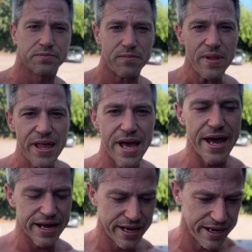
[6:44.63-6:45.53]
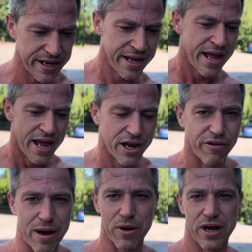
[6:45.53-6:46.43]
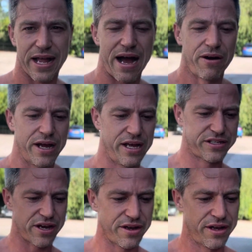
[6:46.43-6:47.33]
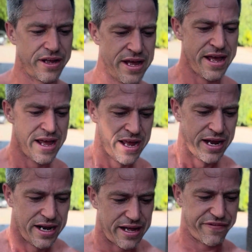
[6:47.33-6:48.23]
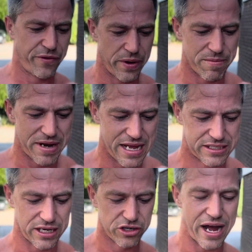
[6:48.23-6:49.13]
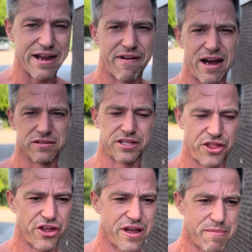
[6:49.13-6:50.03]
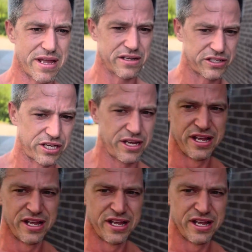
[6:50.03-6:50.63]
But I hey, Great workout, so that 14 minutes, I've got eight rounds and 30 meters.